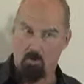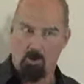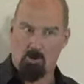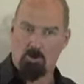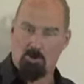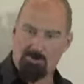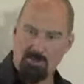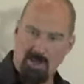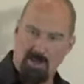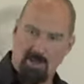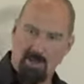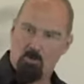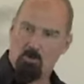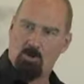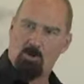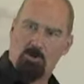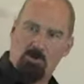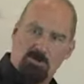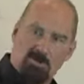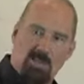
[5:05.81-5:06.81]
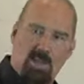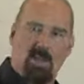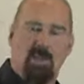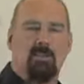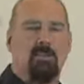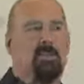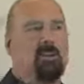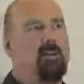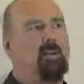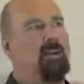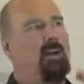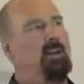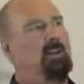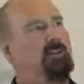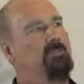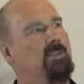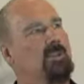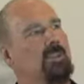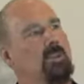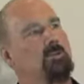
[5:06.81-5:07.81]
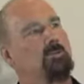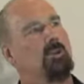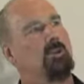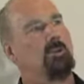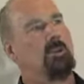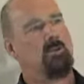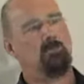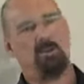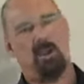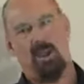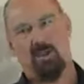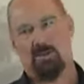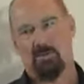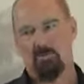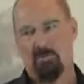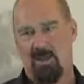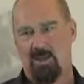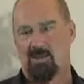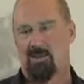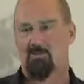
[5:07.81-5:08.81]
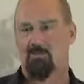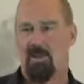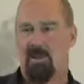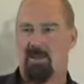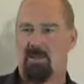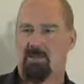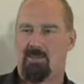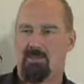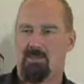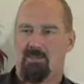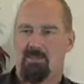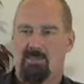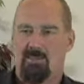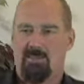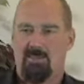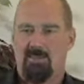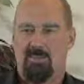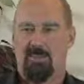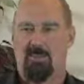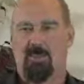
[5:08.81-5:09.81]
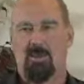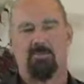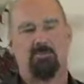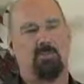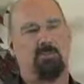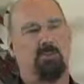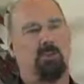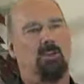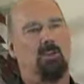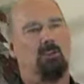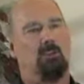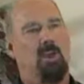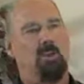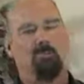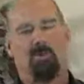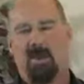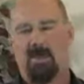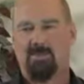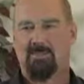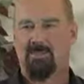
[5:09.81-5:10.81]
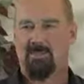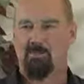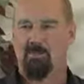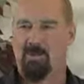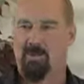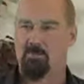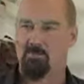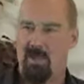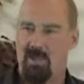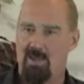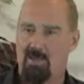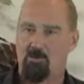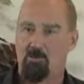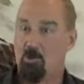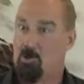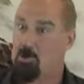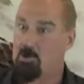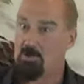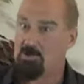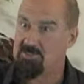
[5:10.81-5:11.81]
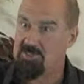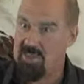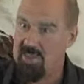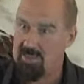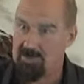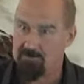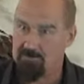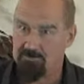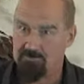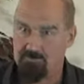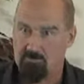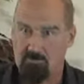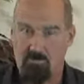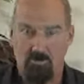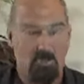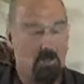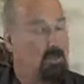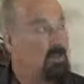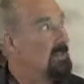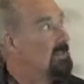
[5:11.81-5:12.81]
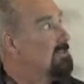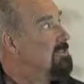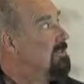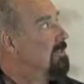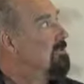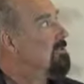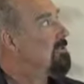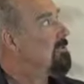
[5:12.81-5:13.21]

And what caused that? And what caused that? And if you keep going back and back and back, you know, even if you go right back to the Big Bang, what caused that? So